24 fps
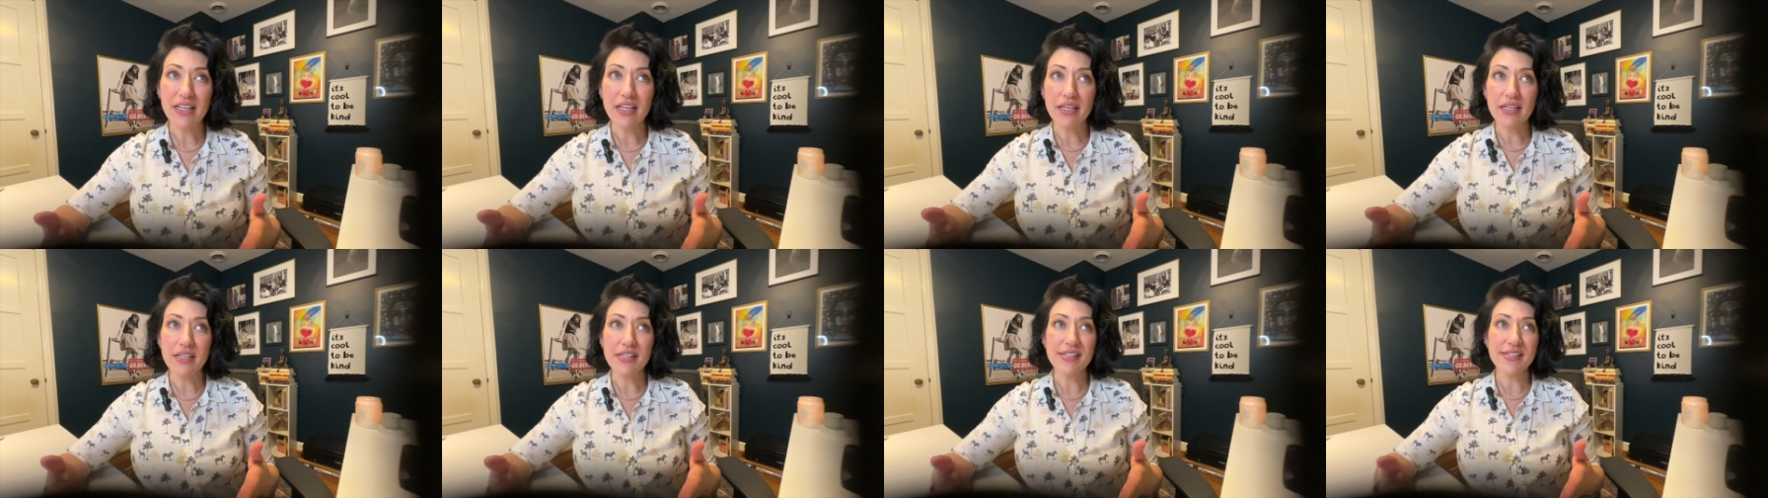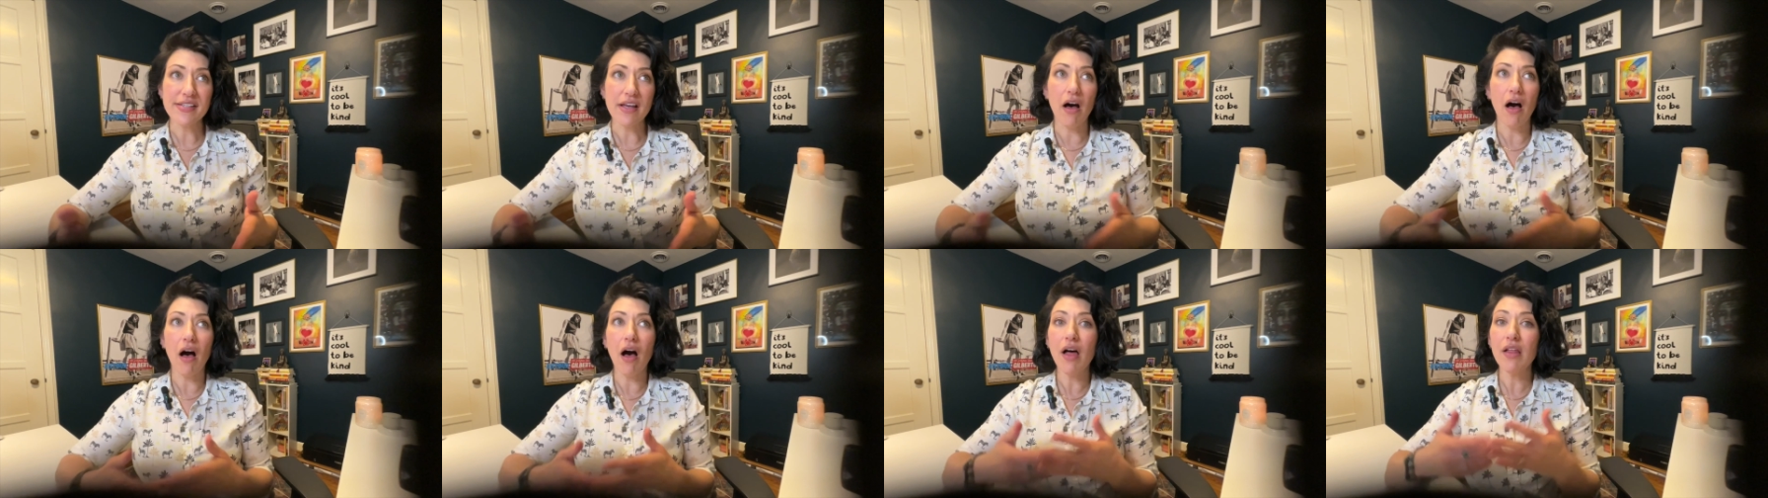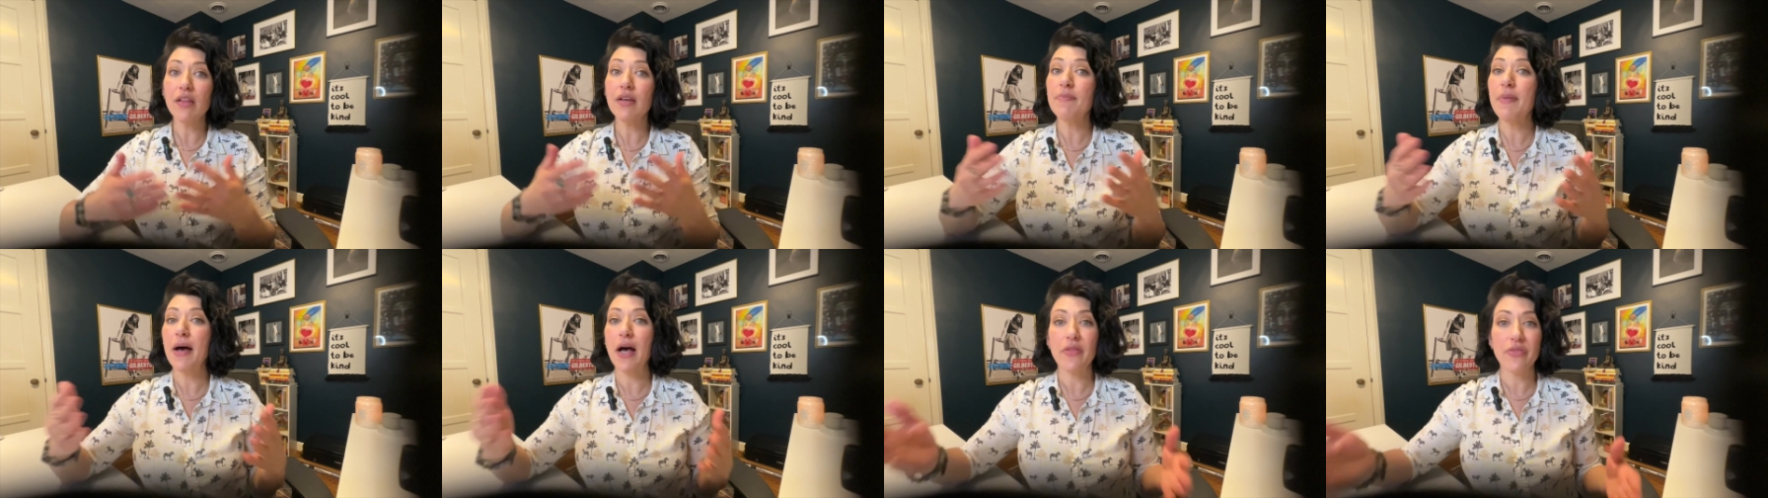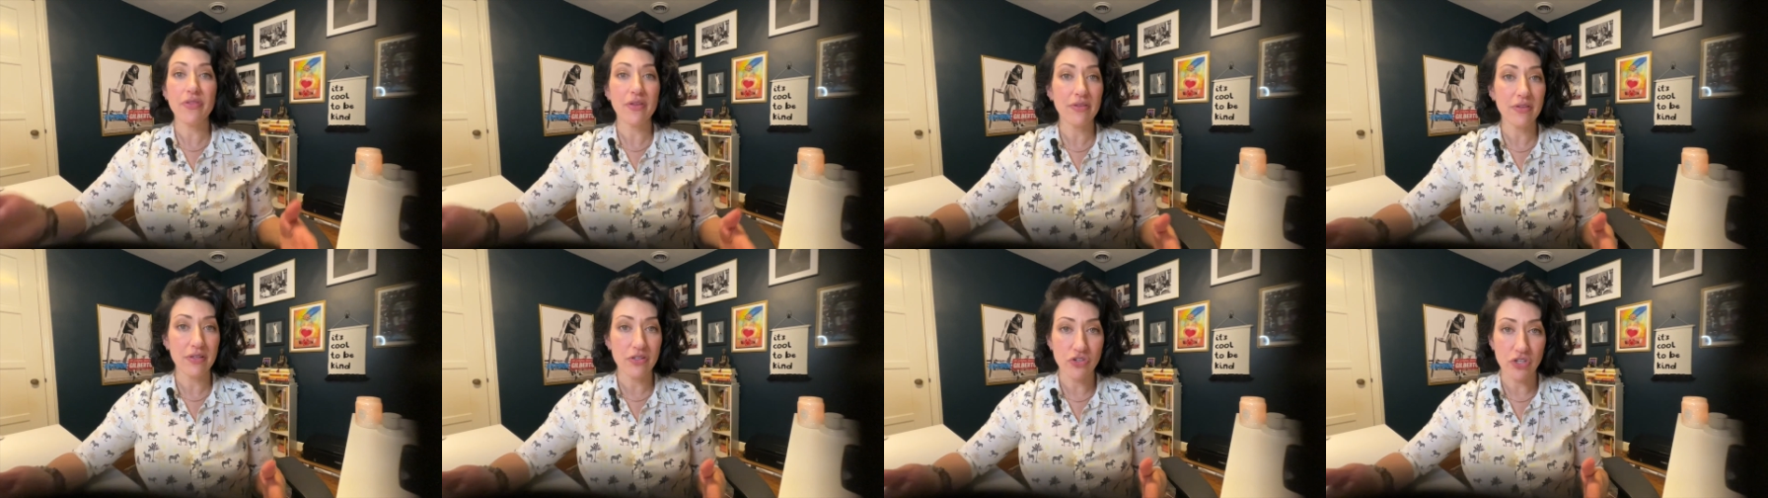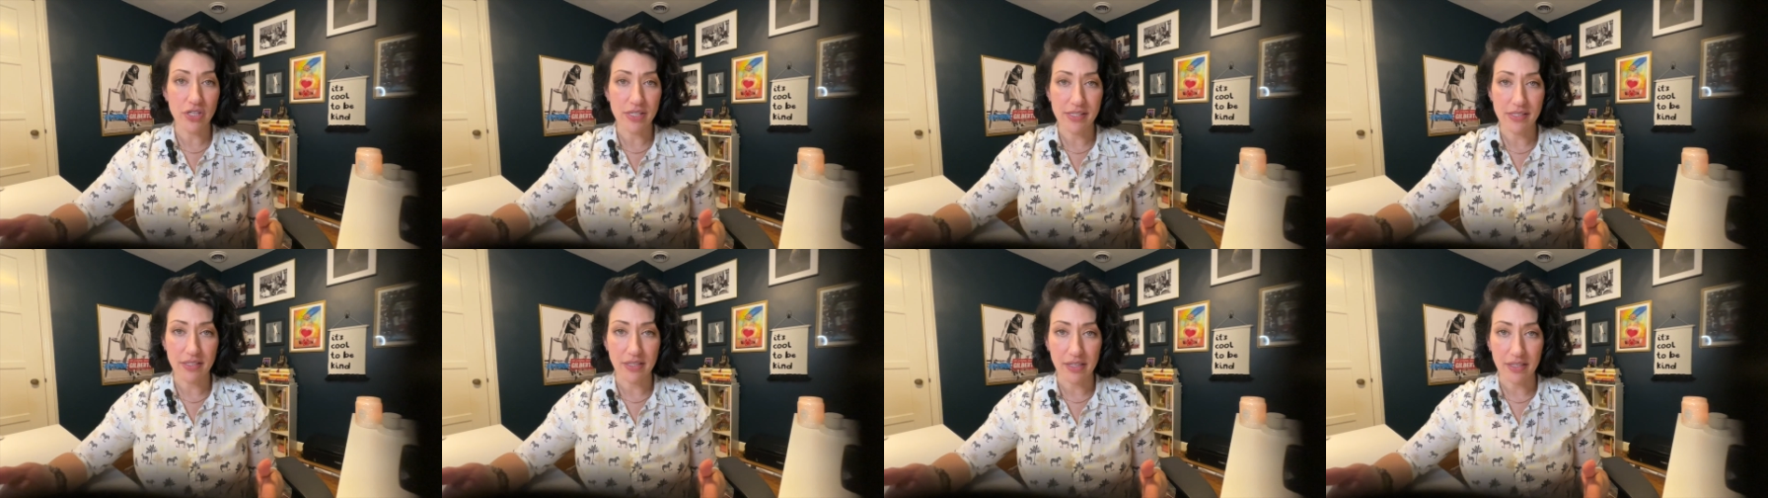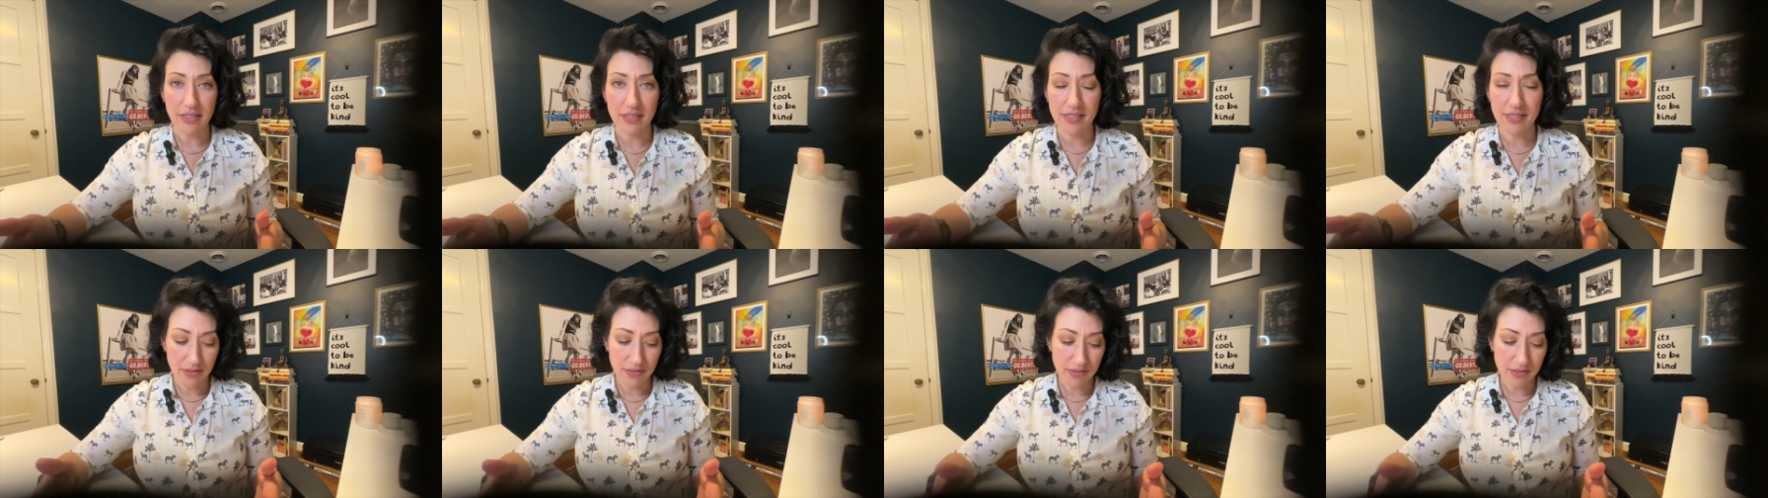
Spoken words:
is all about the logistics.